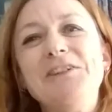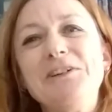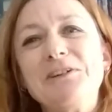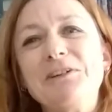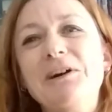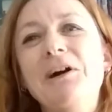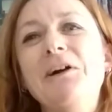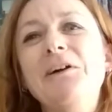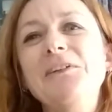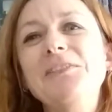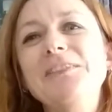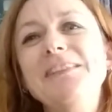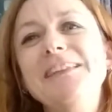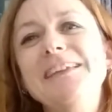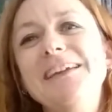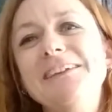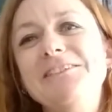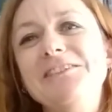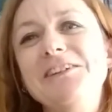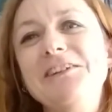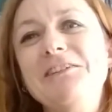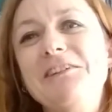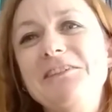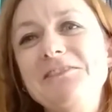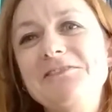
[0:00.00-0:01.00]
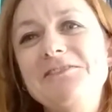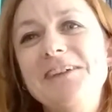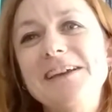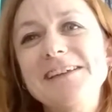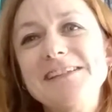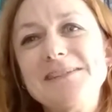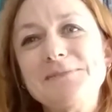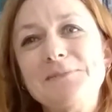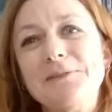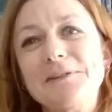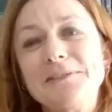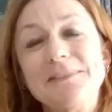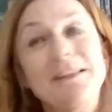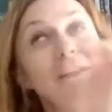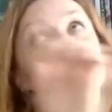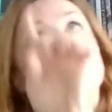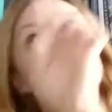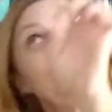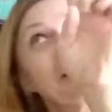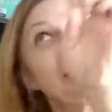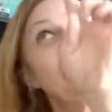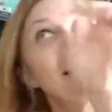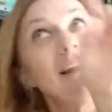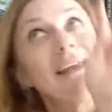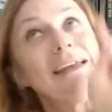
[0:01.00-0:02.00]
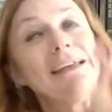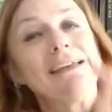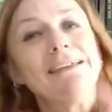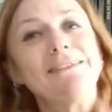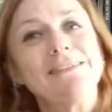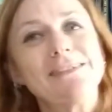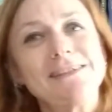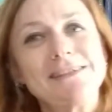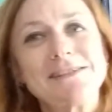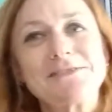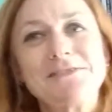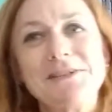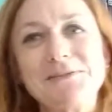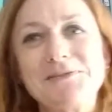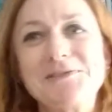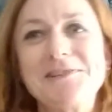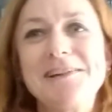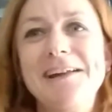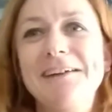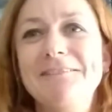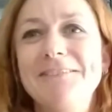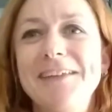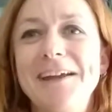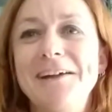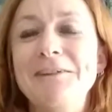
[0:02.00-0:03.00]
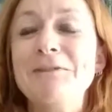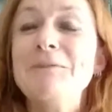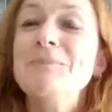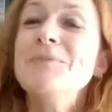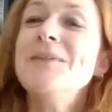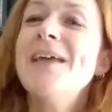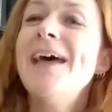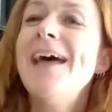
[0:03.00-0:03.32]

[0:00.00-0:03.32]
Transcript: on Facebook, then I'll put a link in the description up there.